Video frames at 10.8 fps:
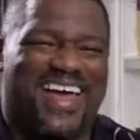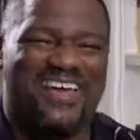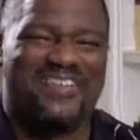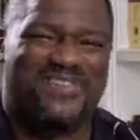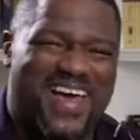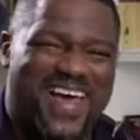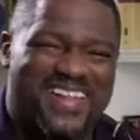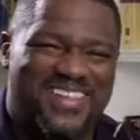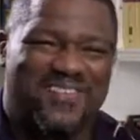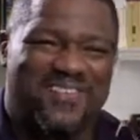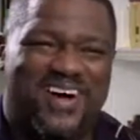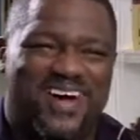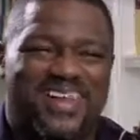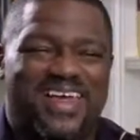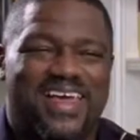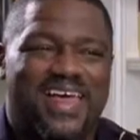I found the one,
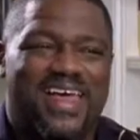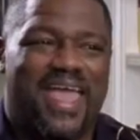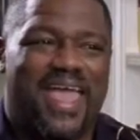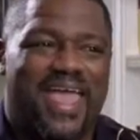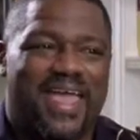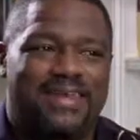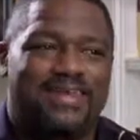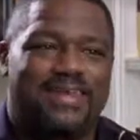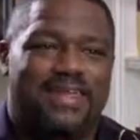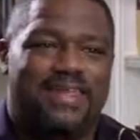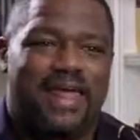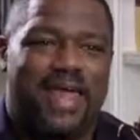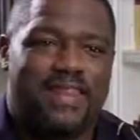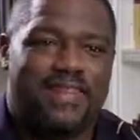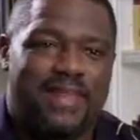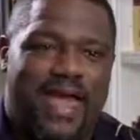and
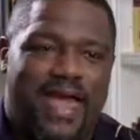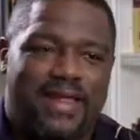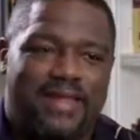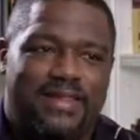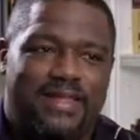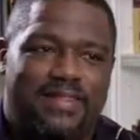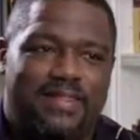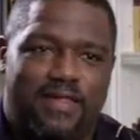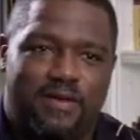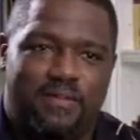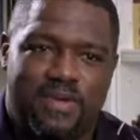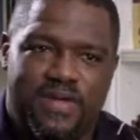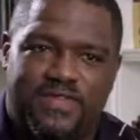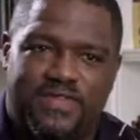that the I the myth